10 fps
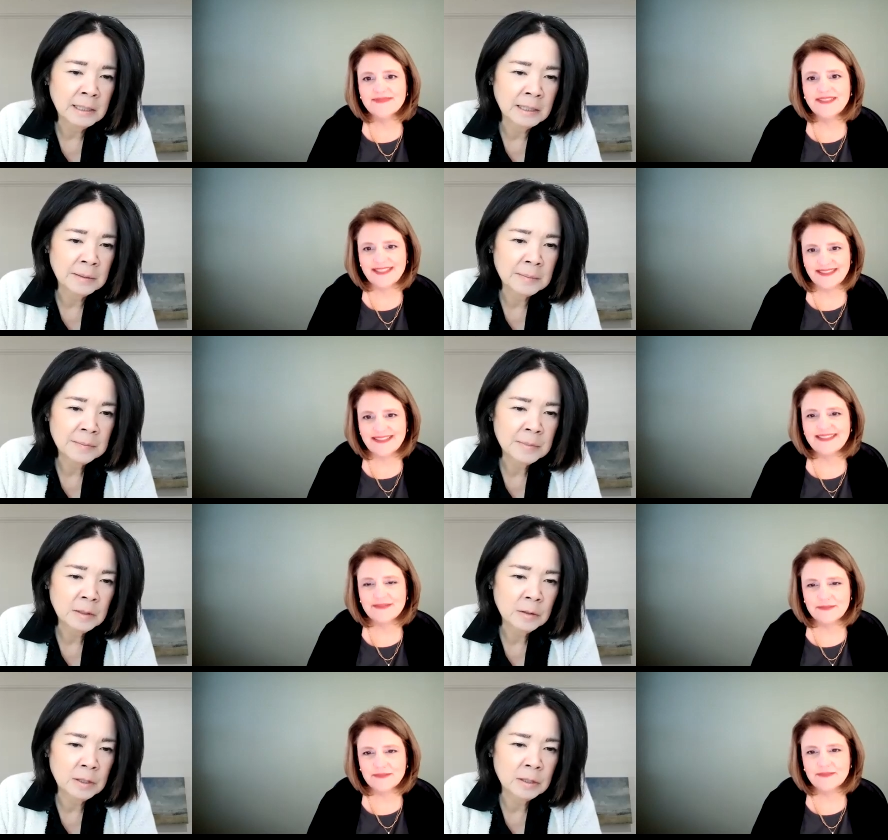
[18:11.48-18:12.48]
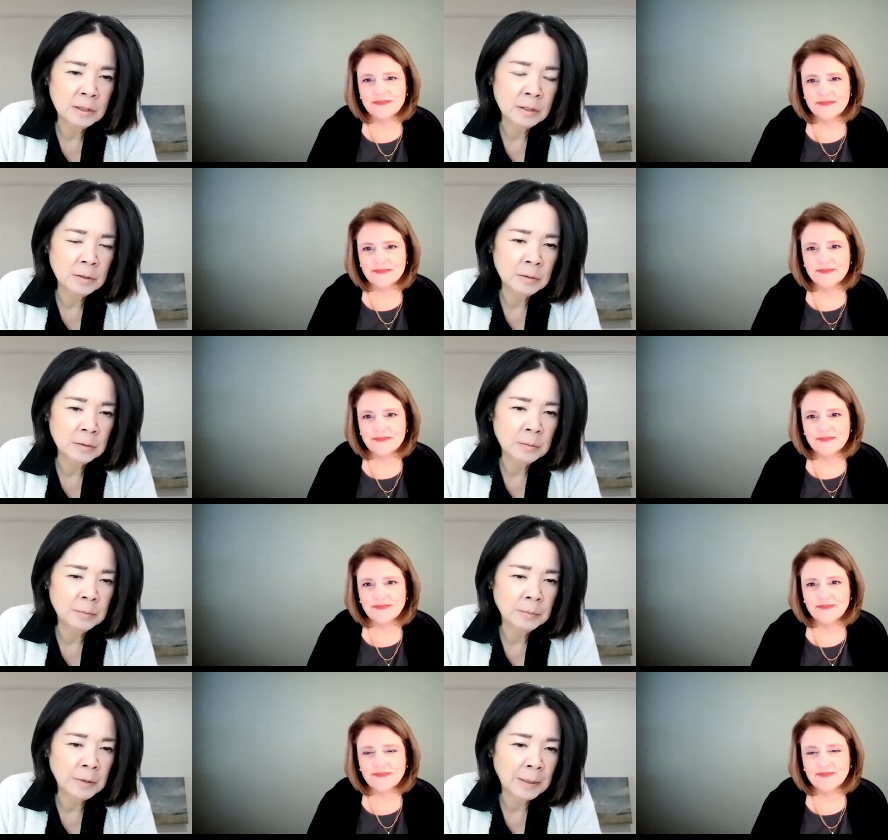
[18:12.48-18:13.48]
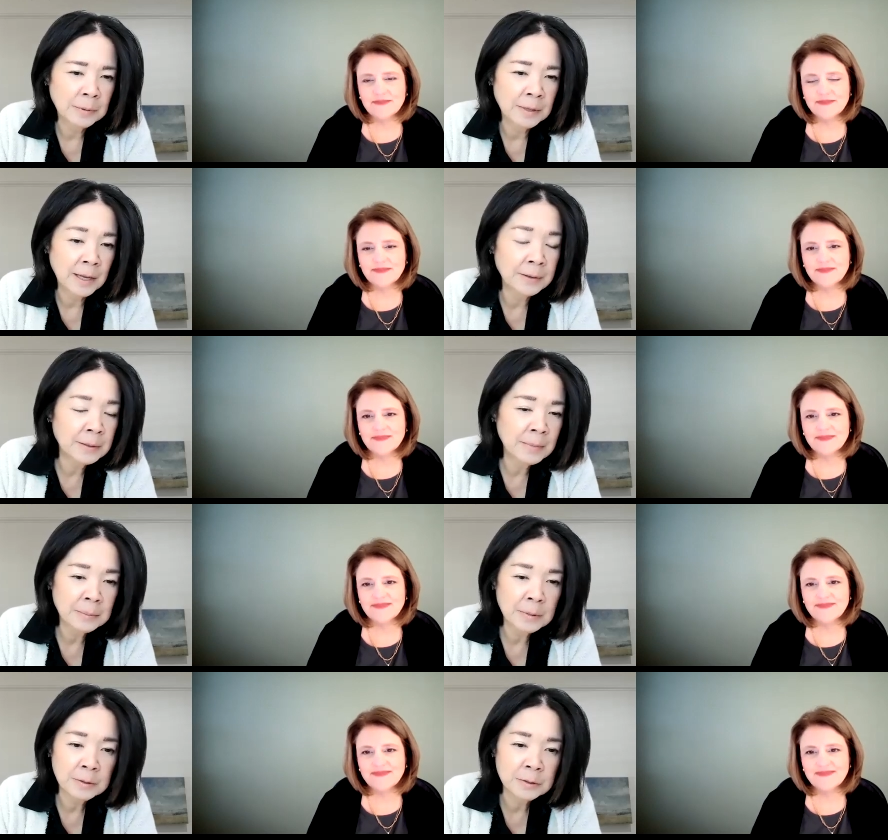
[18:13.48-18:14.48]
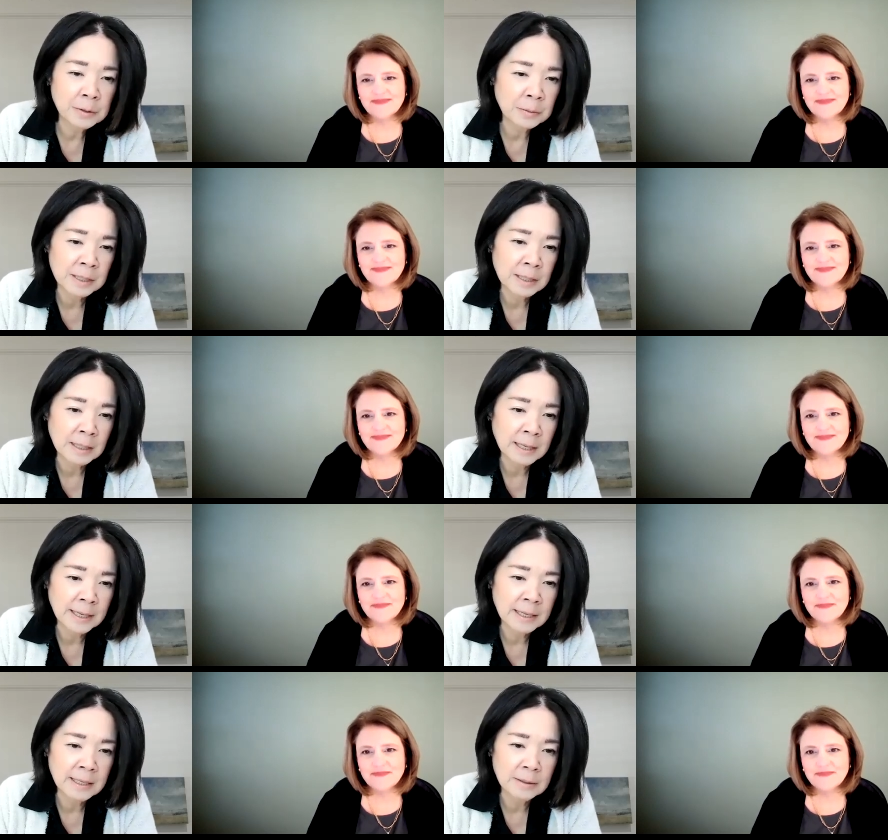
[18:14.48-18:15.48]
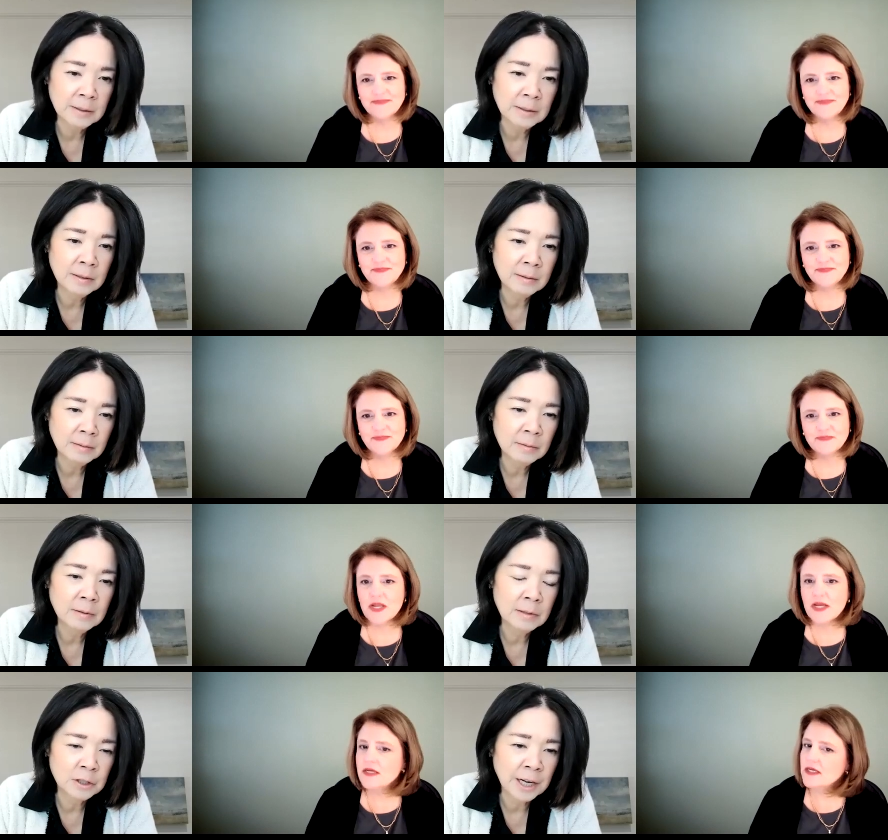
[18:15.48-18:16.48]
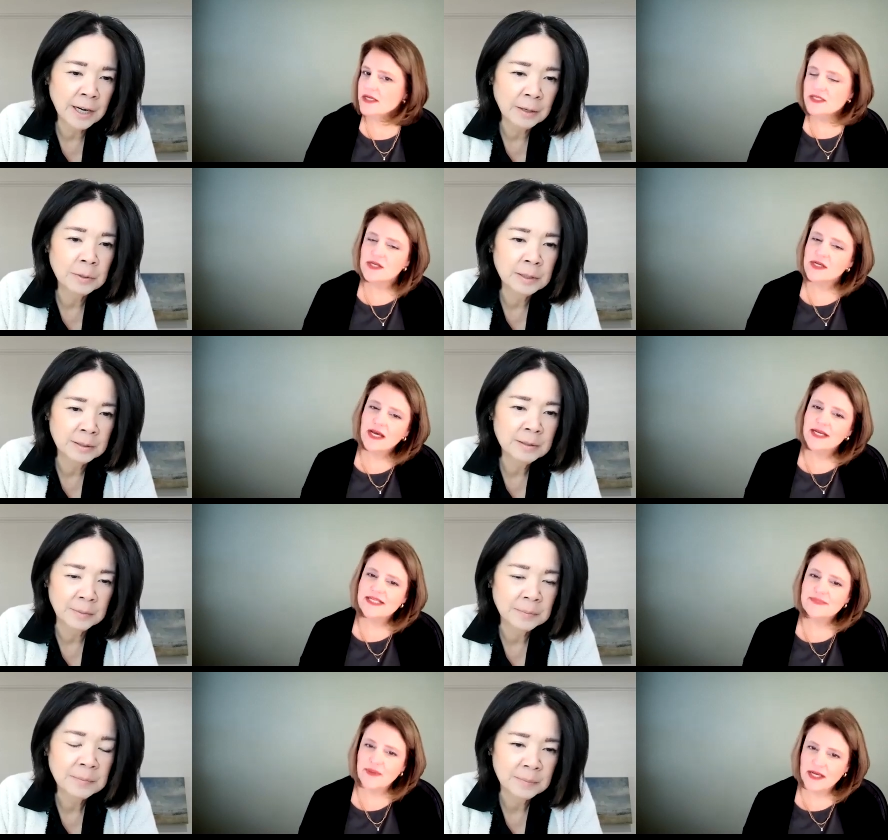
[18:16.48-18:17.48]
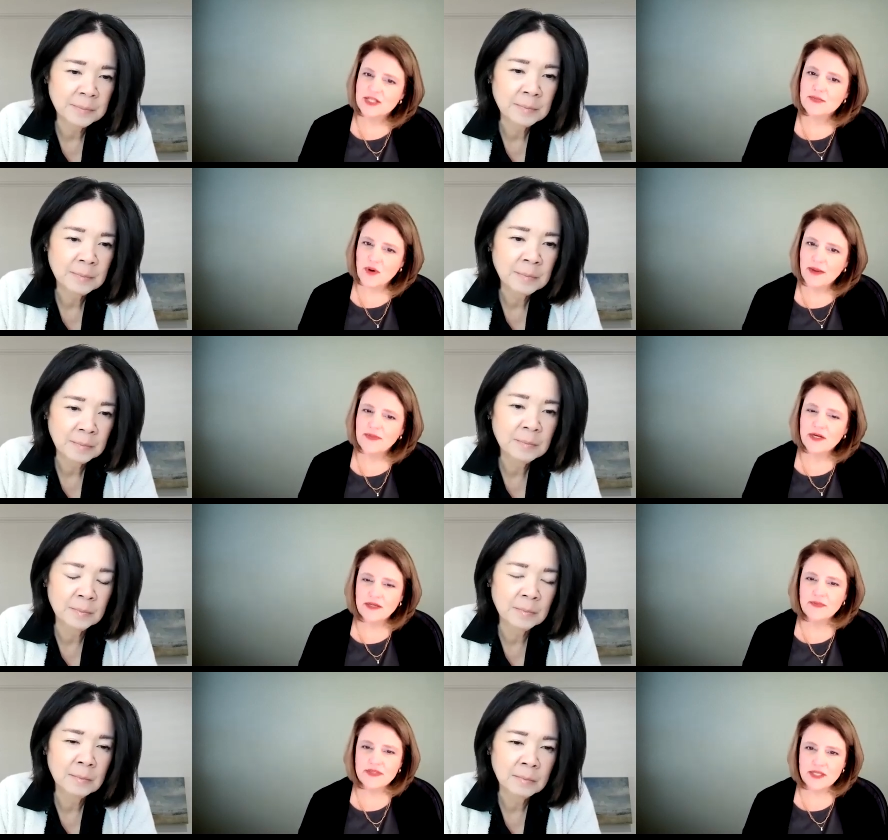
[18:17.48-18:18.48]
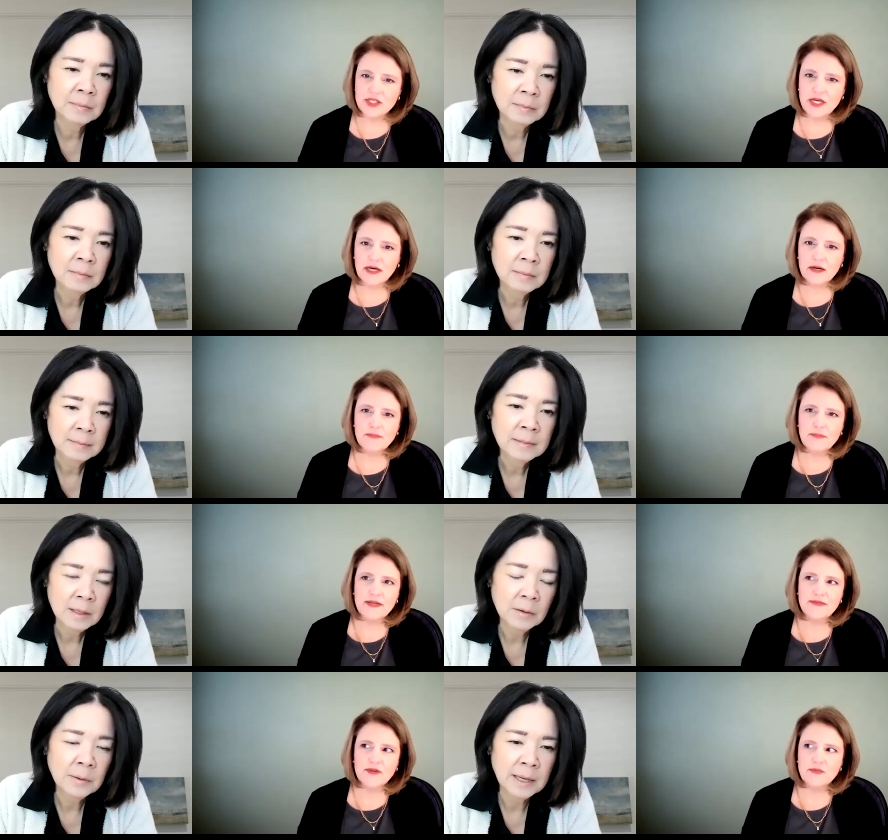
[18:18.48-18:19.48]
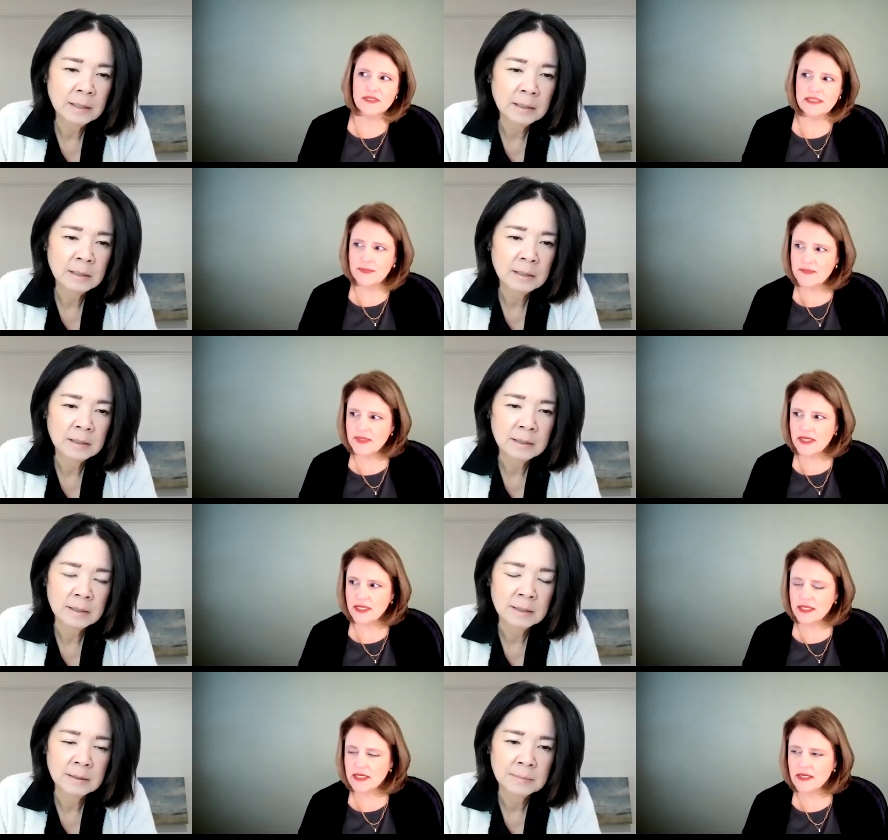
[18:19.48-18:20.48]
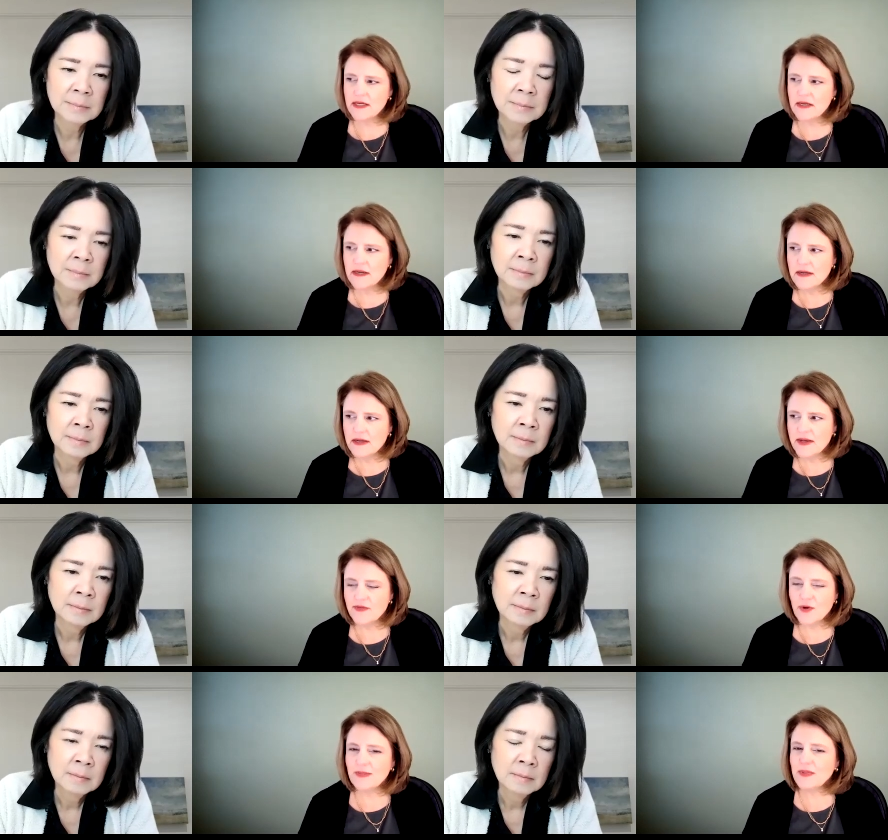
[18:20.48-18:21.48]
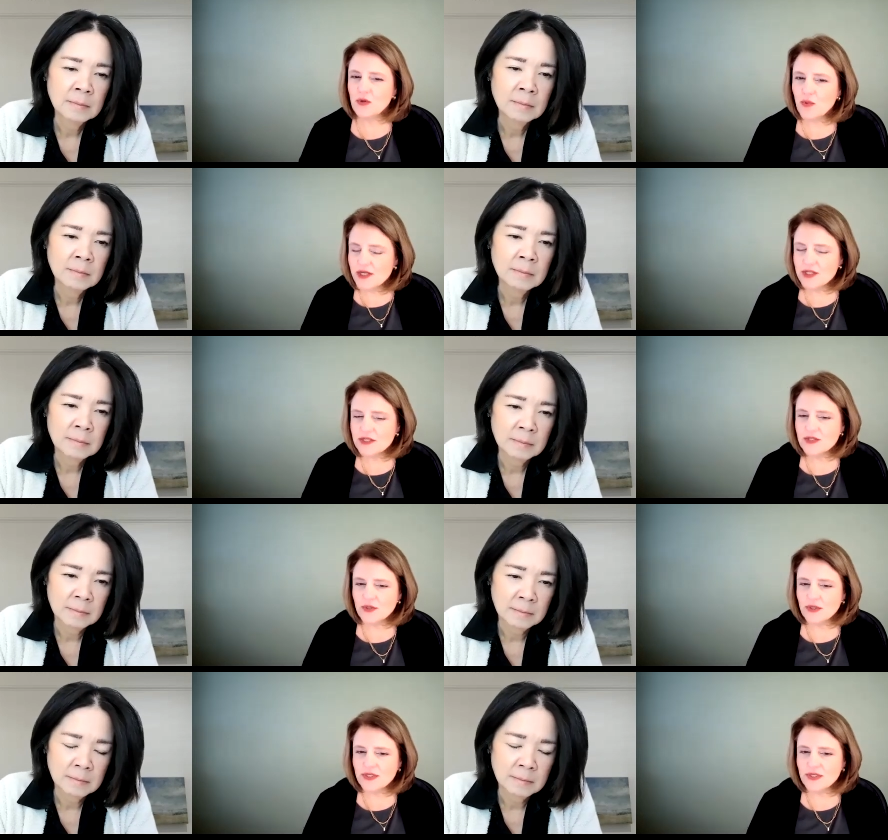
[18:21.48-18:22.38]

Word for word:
Speaker 1: Um, did you prep with the other members, or was it like
Speaker 2: the chair? Not, not as much, primarily with the chair, but if there was something, if there had been questions or